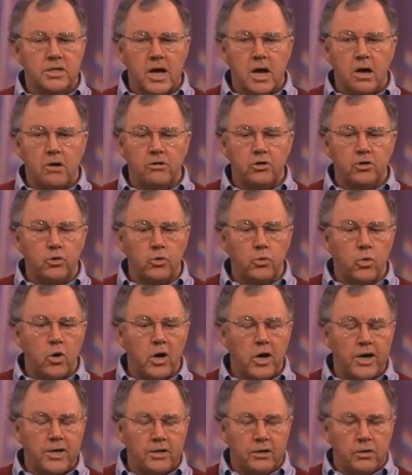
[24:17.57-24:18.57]
now to do
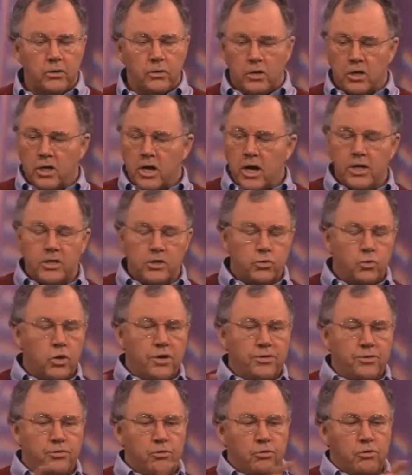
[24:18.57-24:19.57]
what? Lines
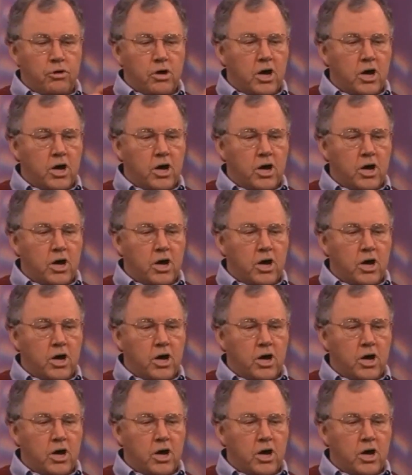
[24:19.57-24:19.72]
1 through